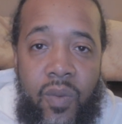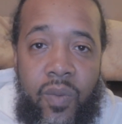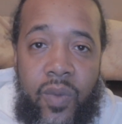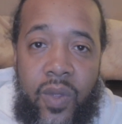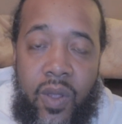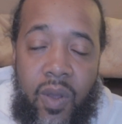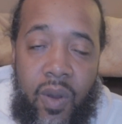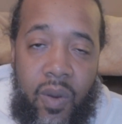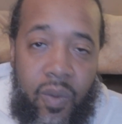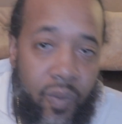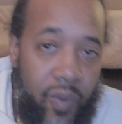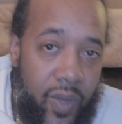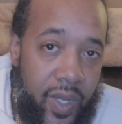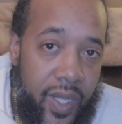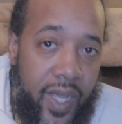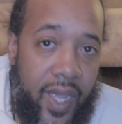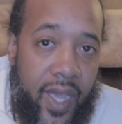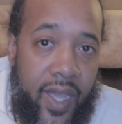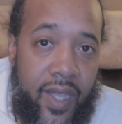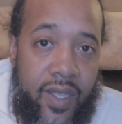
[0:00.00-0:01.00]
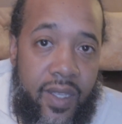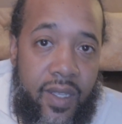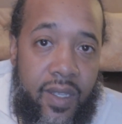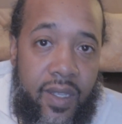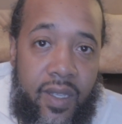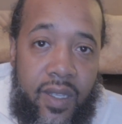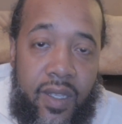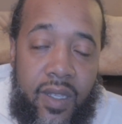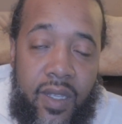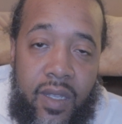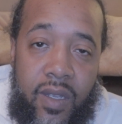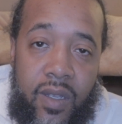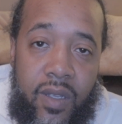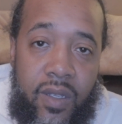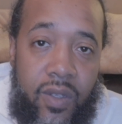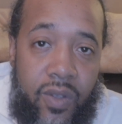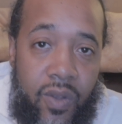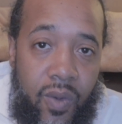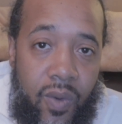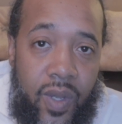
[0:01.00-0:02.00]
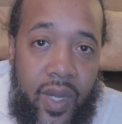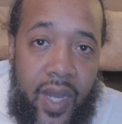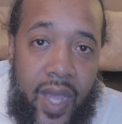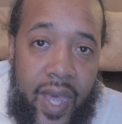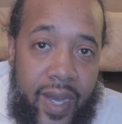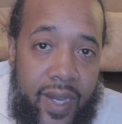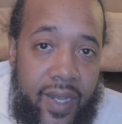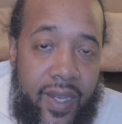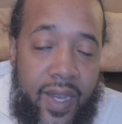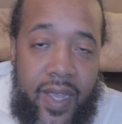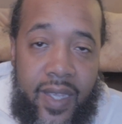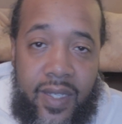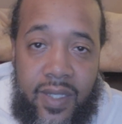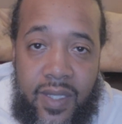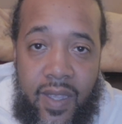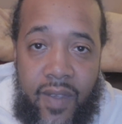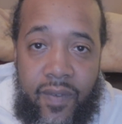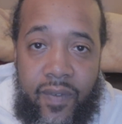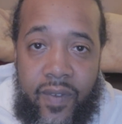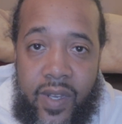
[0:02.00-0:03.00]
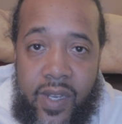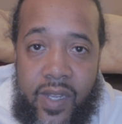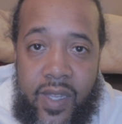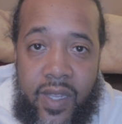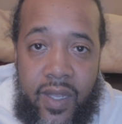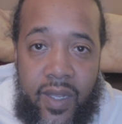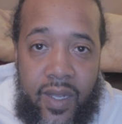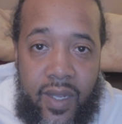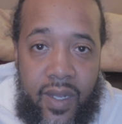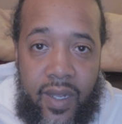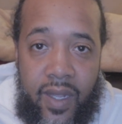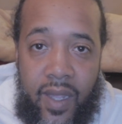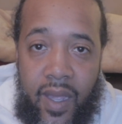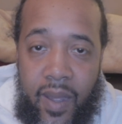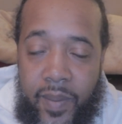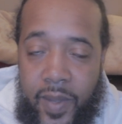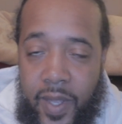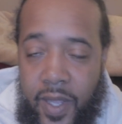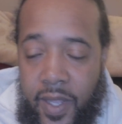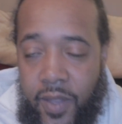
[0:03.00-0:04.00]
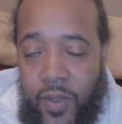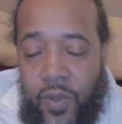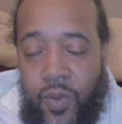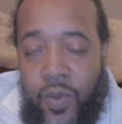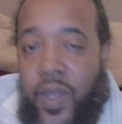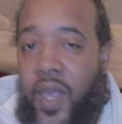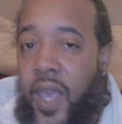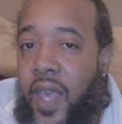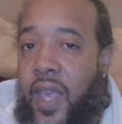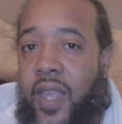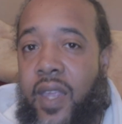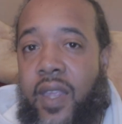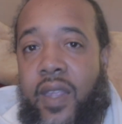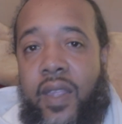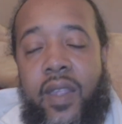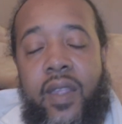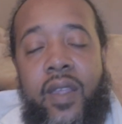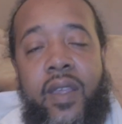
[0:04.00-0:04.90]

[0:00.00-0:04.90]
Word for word: We're gonna really have to do a lot of things differently. I mean, you can't